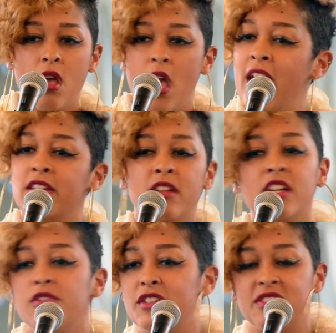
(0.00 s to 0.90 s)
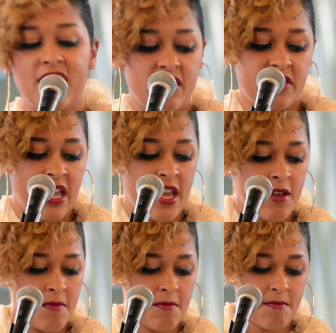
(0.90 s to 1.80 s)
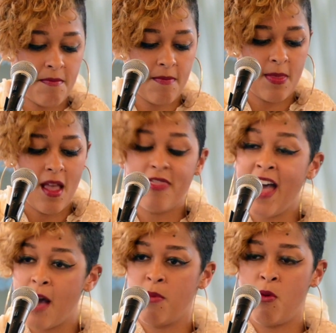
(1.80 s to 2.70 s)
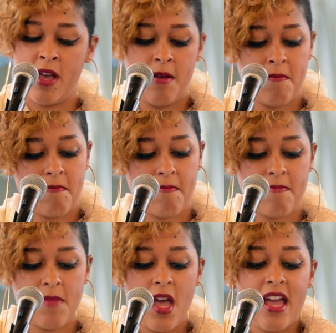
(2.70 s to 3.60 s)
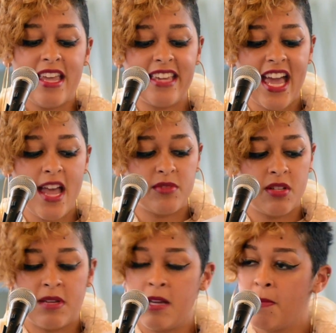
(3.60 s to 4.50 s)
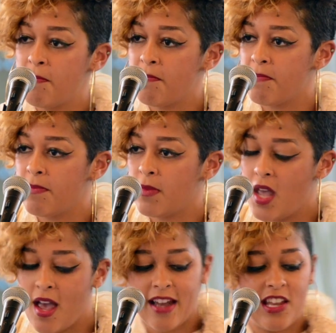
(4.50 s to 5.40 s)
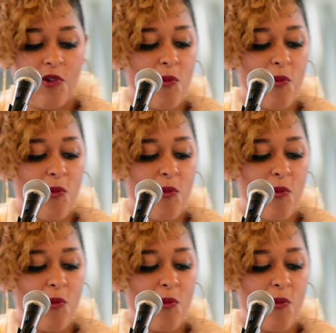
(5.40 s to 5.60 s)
And none of us can say. That boy, he came to me, and he